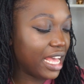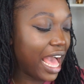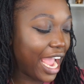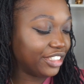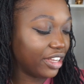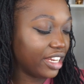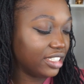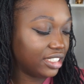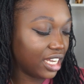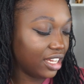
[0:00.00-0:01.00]

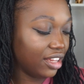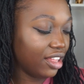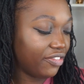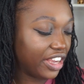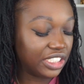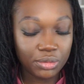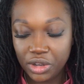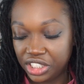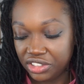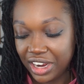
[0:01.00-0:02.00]
Hydrating Gel Facial
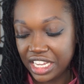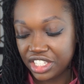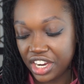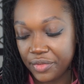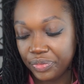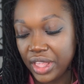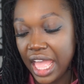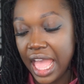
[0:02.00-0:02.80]
Moisturizer.